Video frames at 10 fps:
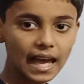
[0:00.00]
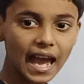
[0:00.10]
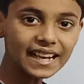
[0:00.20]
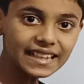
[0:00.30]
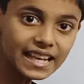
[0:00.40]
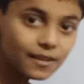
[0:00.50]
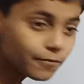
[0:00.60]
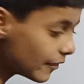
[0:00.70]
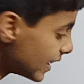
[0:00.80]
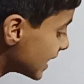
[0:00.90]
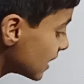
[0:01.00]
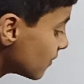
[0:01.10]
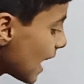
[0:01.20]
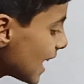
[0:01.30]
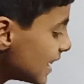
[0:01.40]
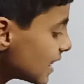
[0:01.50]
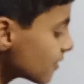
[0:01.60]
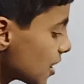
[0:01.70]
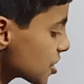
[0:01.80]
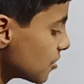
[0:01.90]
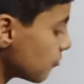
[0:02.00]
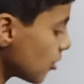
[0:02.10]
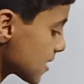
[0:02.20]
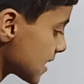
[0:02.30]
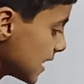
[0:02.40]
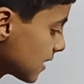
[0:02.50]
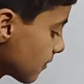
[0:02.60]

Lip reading: And if we divide equation first and